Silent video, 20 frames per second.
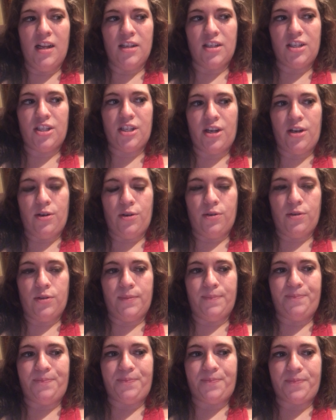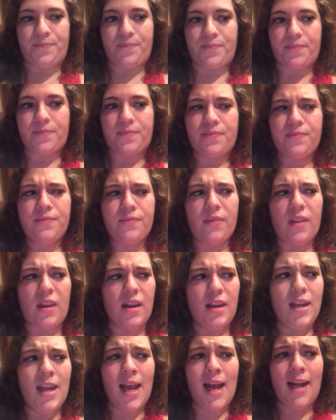so
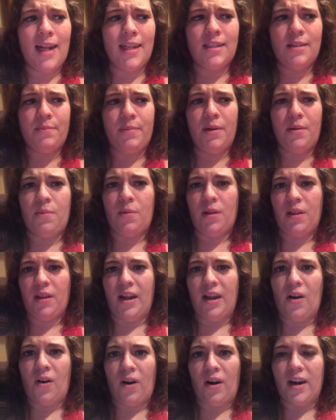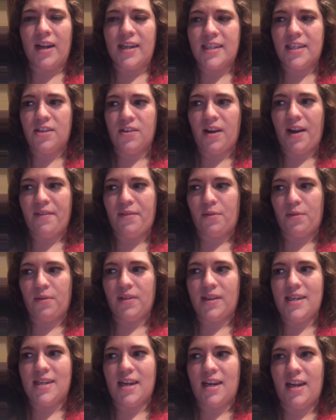yeah, it's been really hard. I still haven't
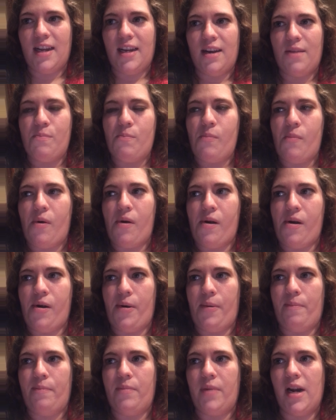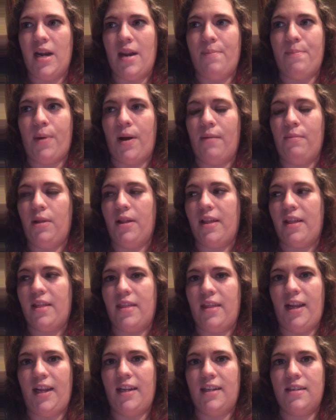really done any public
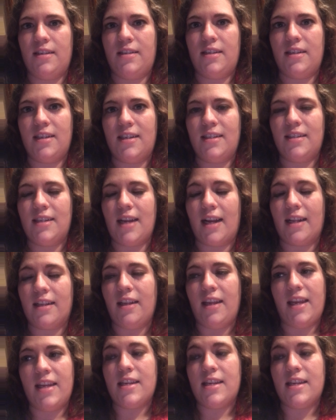things exactly.